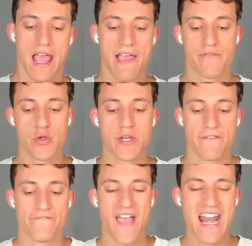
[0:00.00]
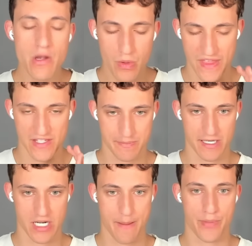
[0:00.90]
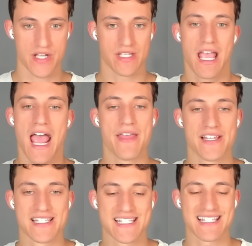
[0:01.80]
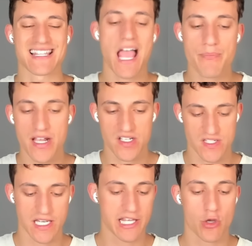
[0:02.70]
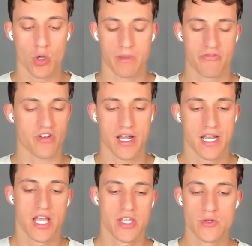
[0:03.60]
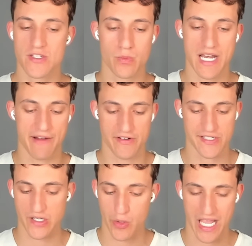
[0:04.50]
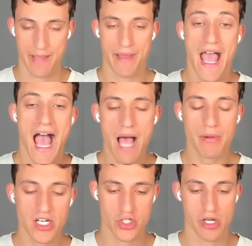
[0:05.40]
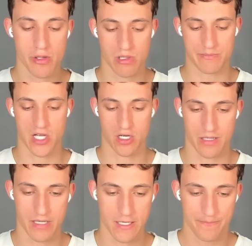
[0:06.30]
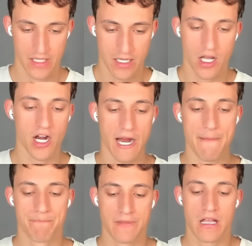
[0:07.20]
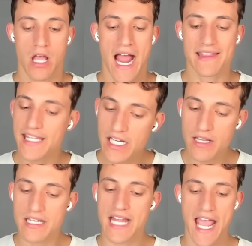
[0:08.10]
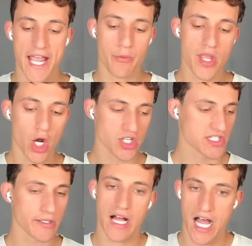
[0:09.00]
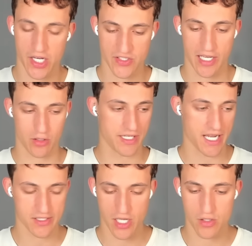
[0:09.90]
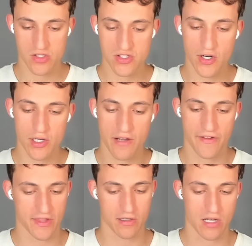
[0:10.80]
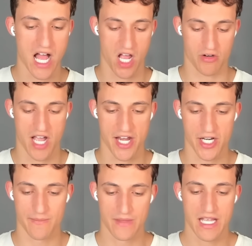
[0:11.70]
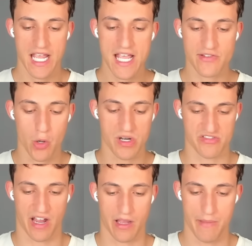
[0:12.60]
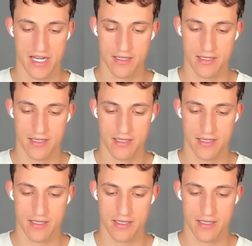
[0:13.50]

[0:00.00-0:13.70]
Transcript: if you defend with a Spirit Empress, and then slap down a Sneaky Golem in front, you just win every single game. I'm going to show you what I'm talking about. Alright. At the end of the day, we are still a hog cycle deck, so starting off with Little Hog Rider is always recommended.